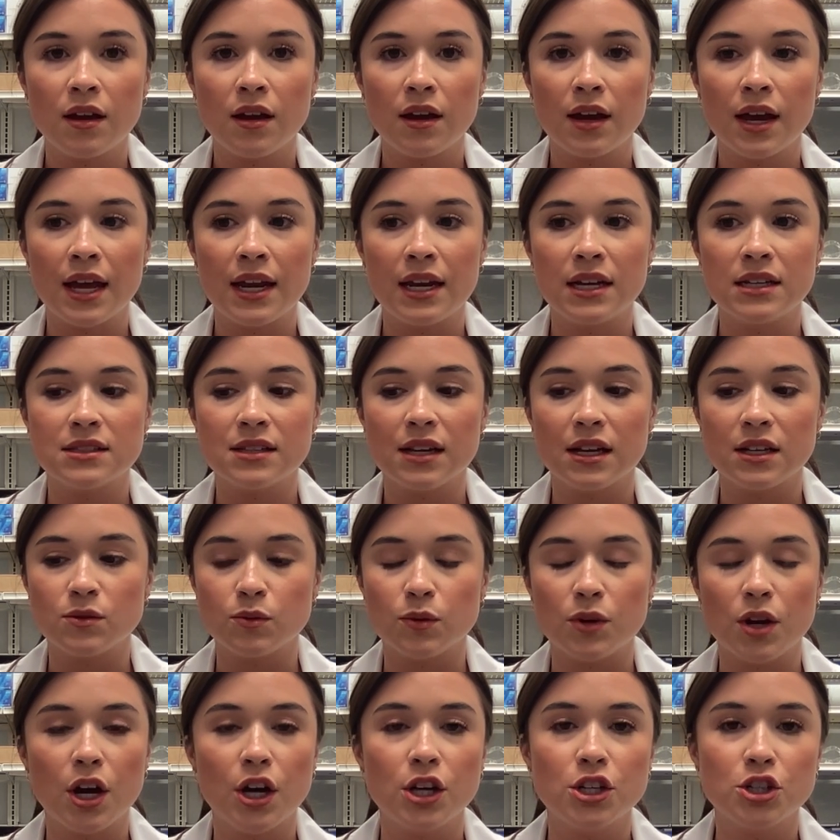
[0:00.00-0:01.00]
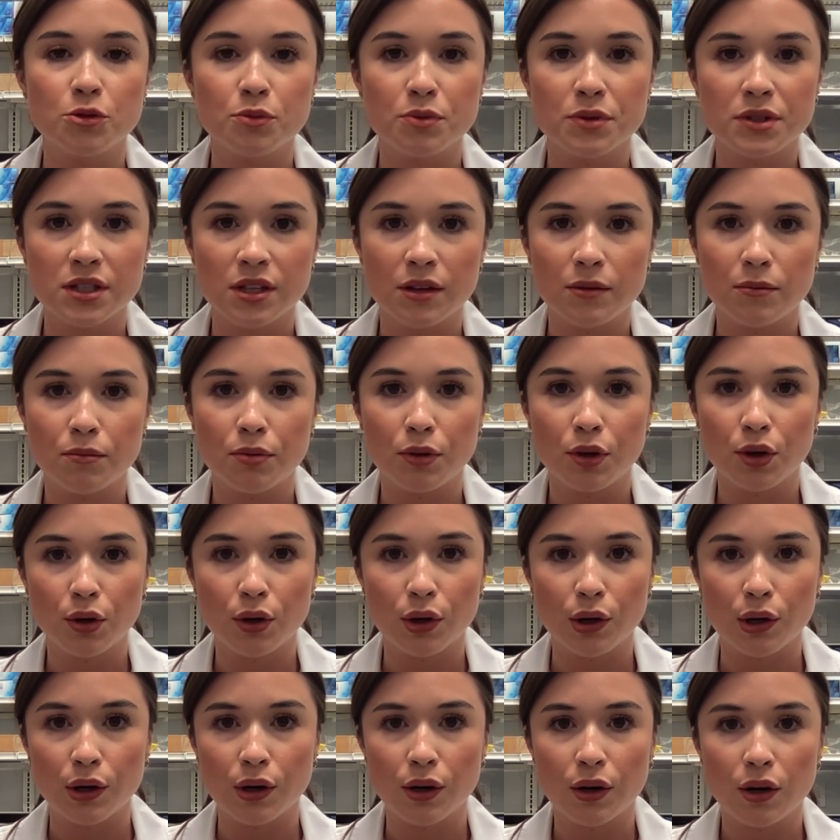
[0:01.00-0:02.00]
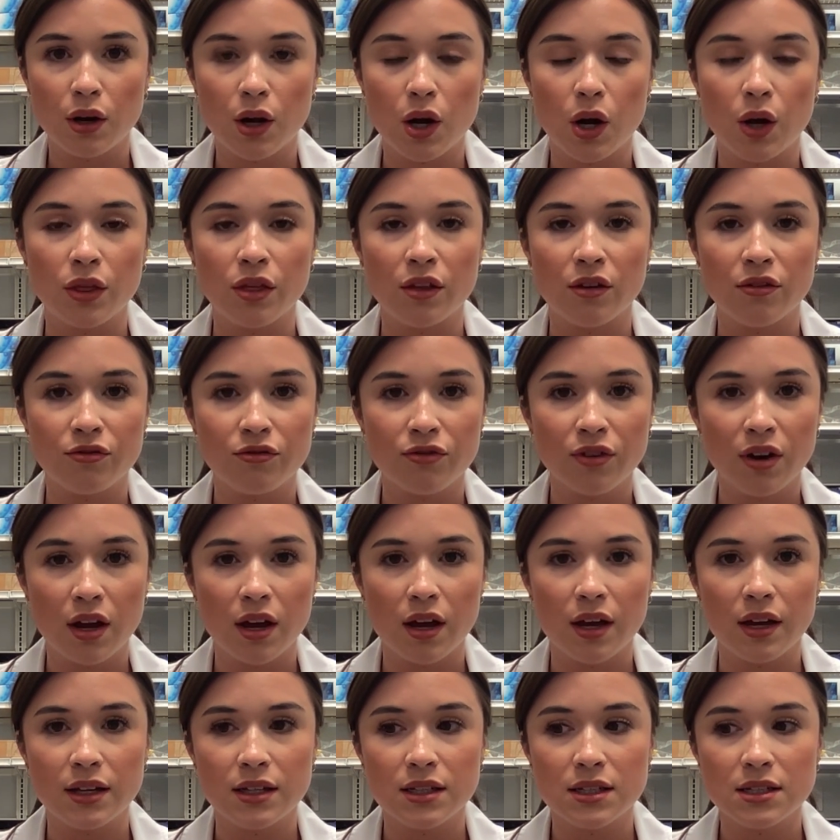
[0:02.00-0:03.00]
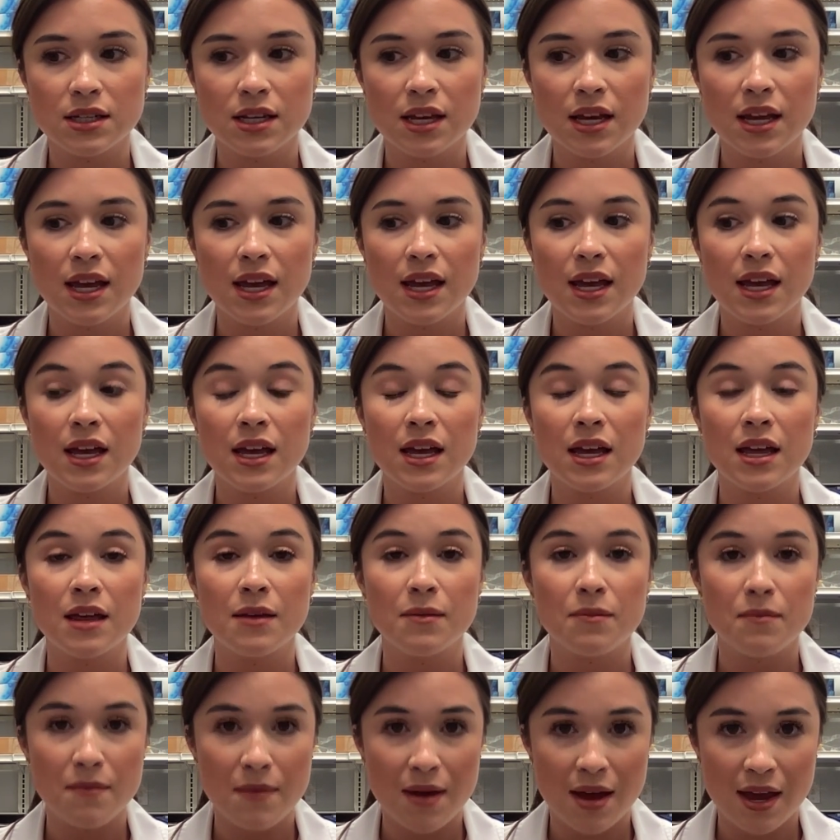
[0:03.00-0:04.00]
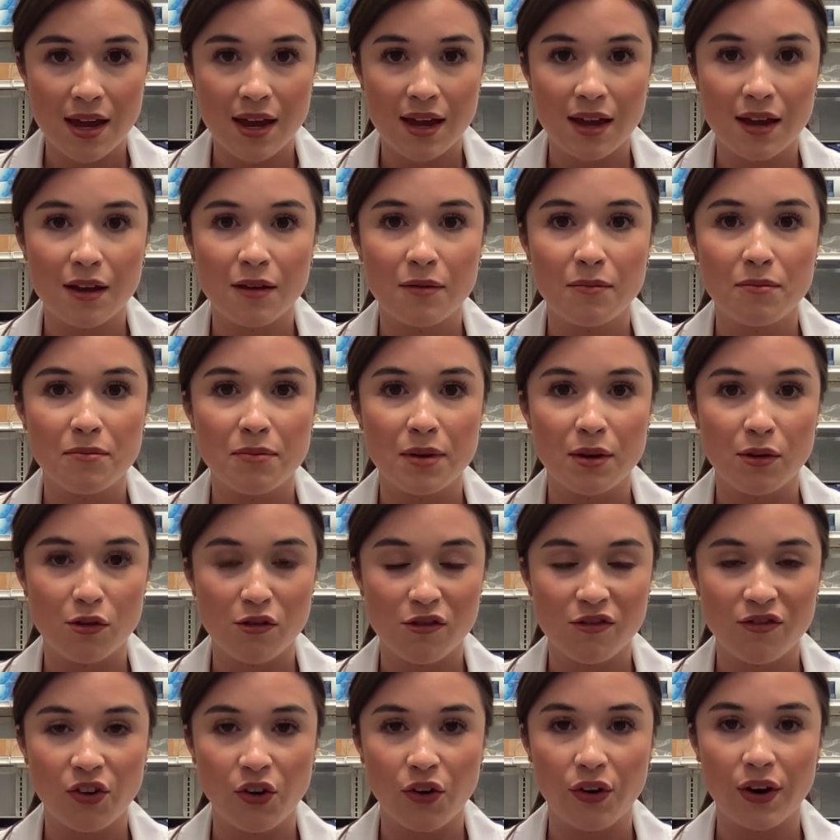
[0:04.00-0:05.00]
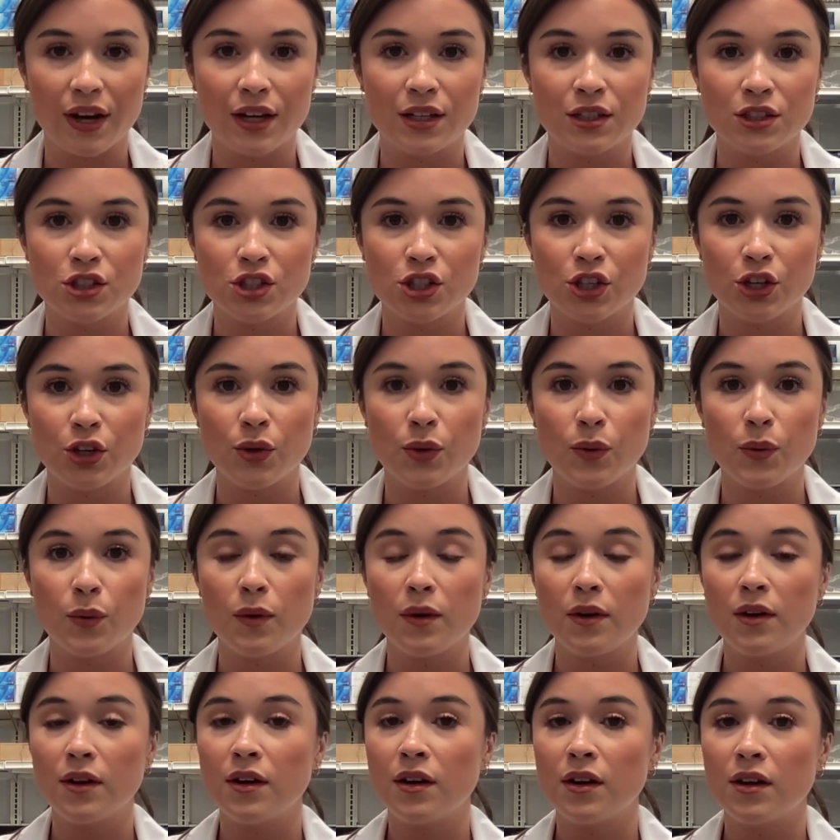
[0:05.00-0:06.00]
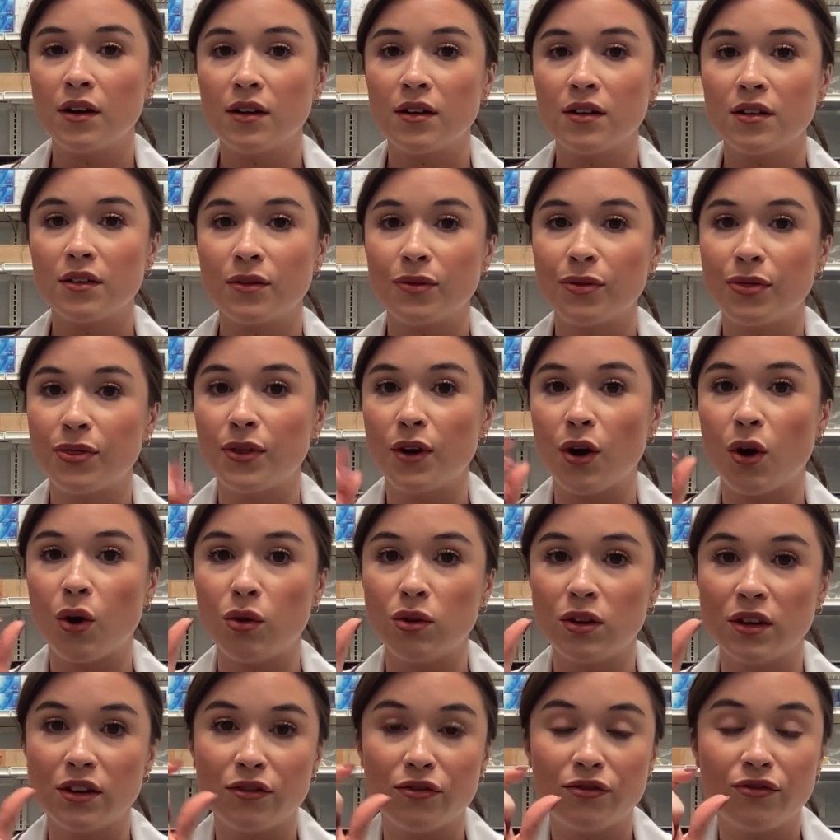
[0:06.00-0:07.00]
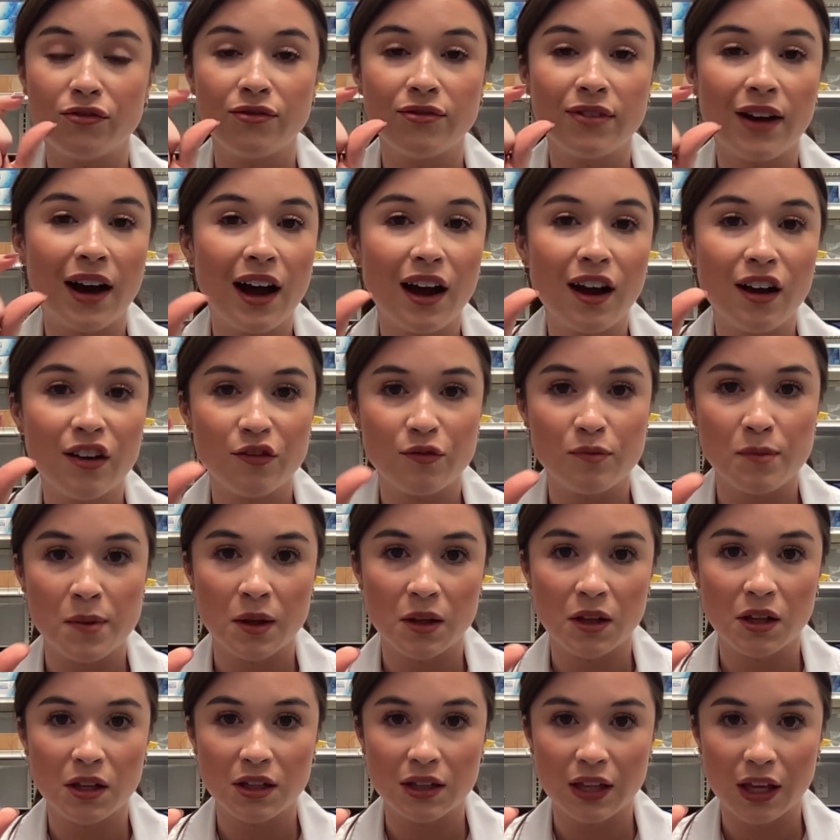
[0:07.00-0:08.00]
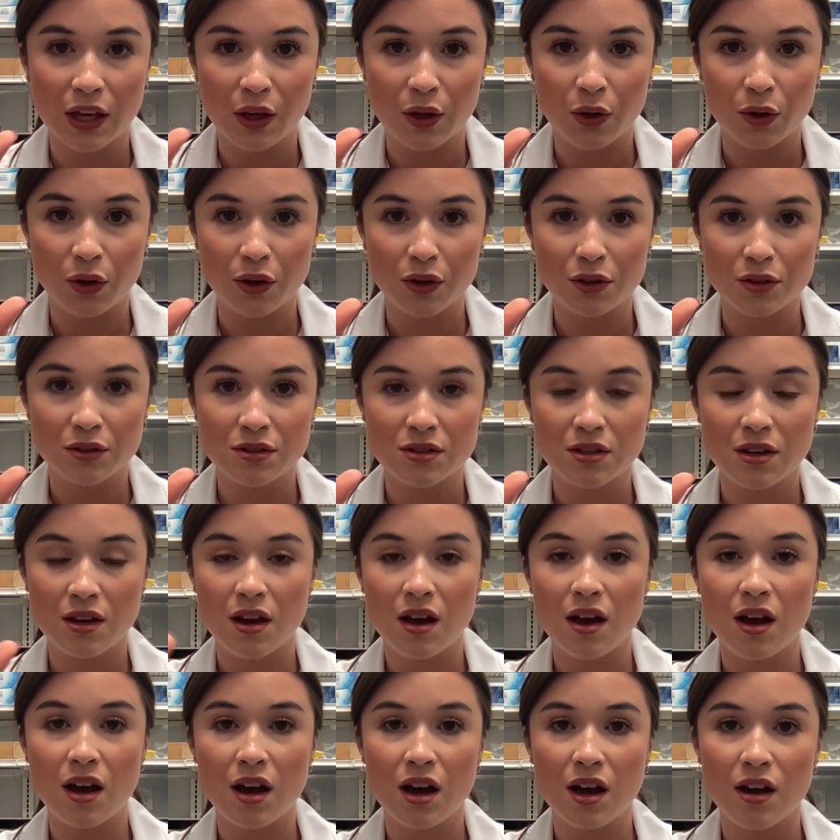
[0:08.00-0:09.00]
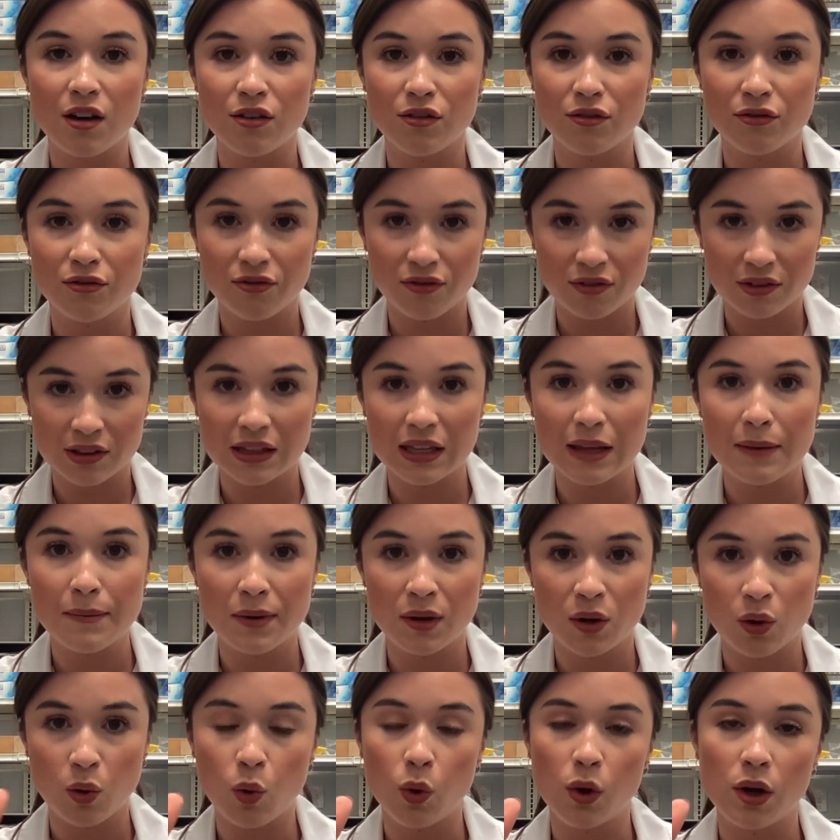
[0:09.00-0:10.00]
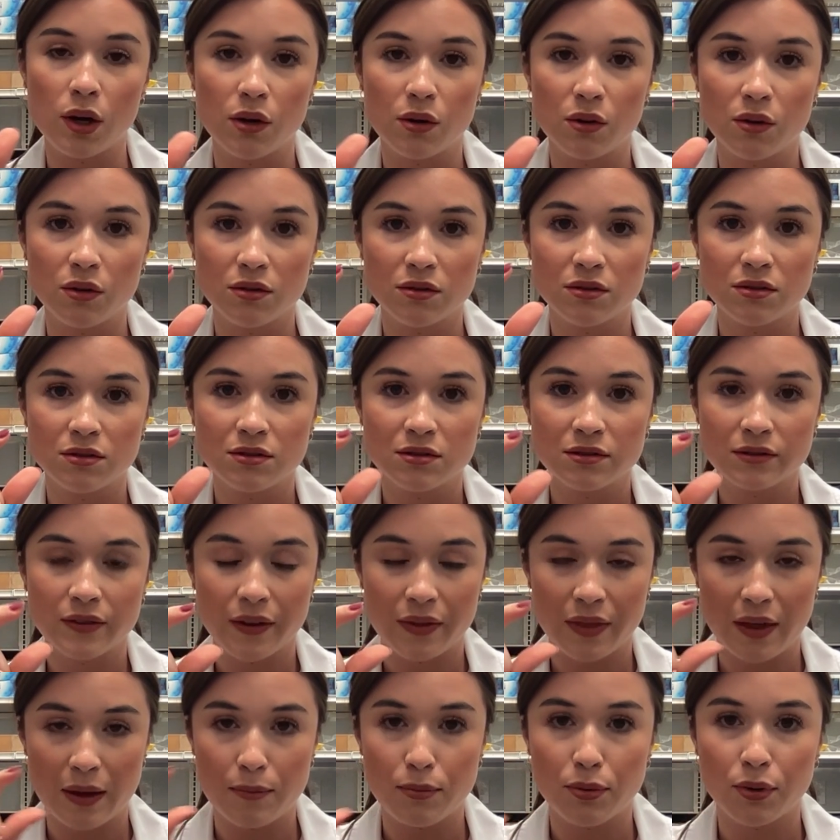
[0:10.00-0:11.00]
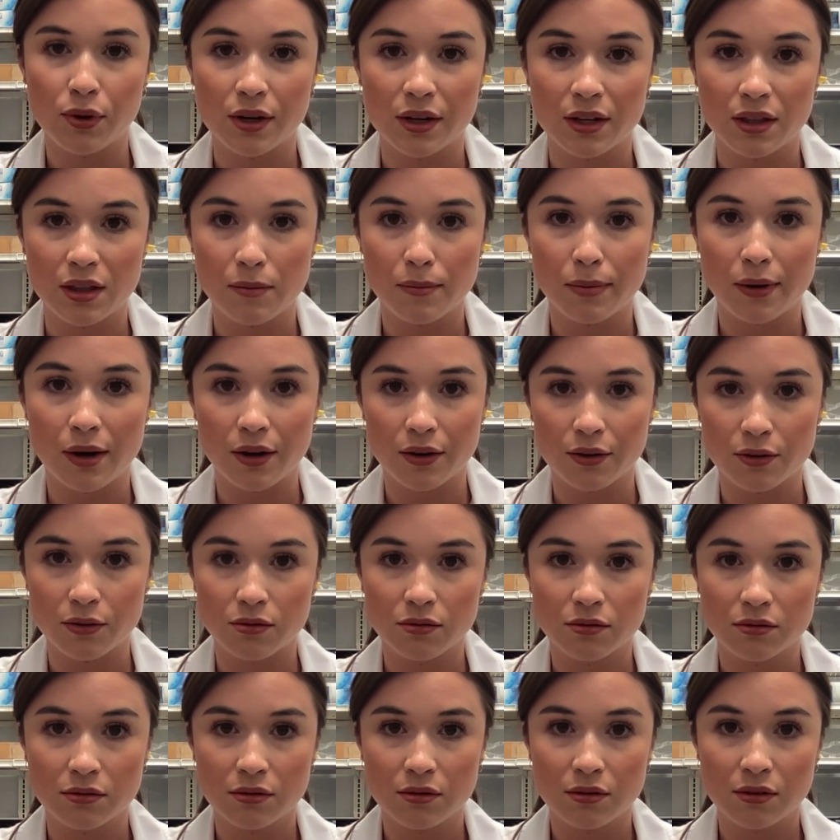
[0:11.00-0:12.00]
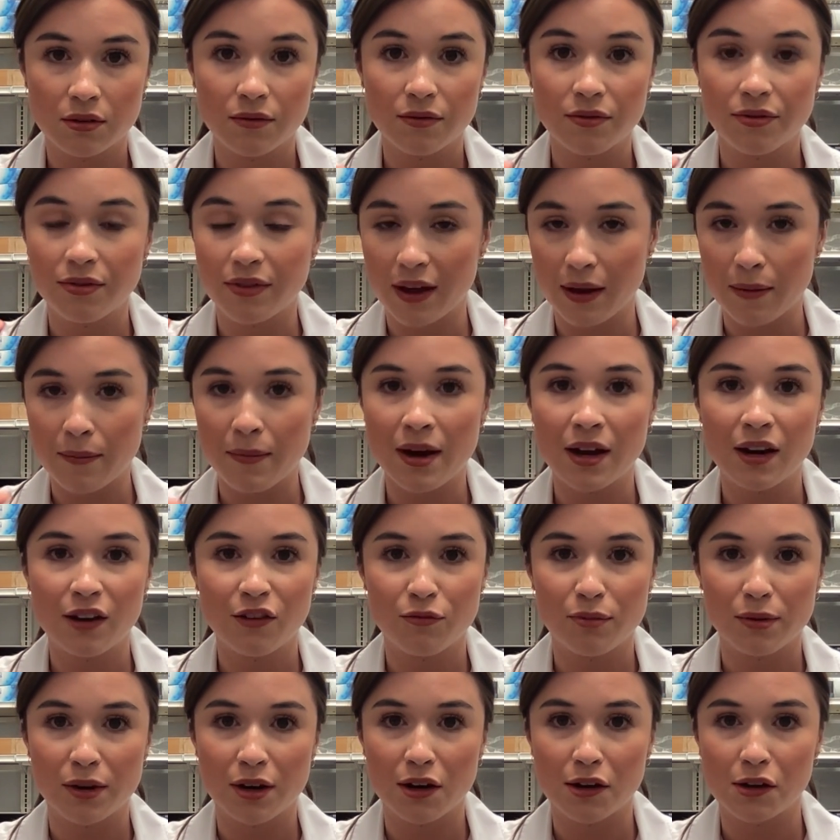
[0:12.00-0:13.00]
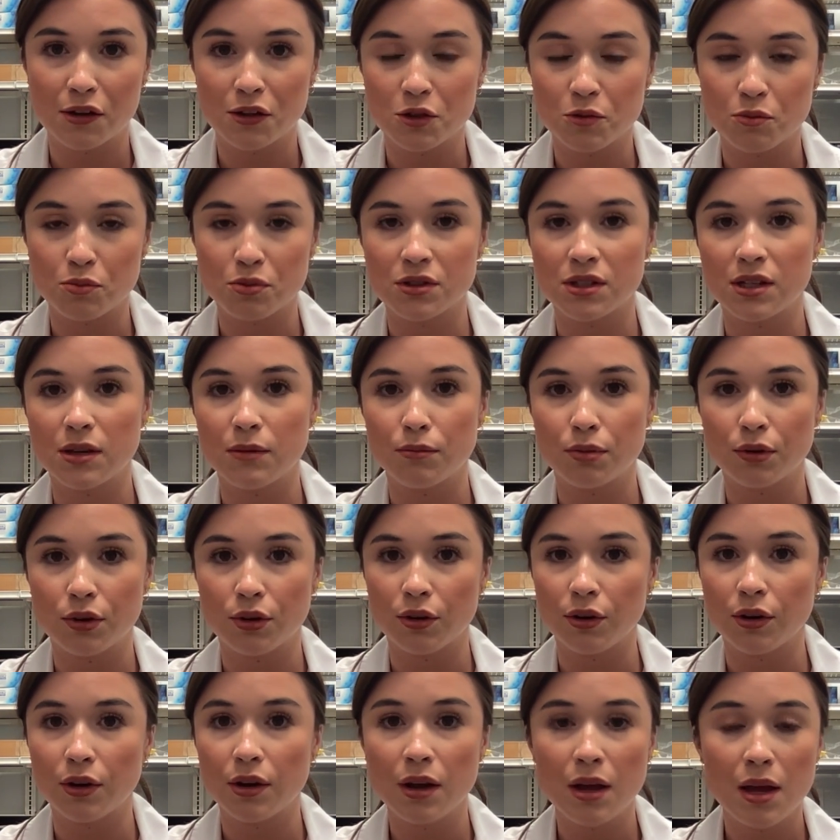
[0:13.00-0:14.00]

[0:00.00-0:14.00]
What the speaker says: and it says 100% pure on the front, it may be referring to the only 5 milliliters of lemon oil that they put in the bottle. That might have been 100% pure,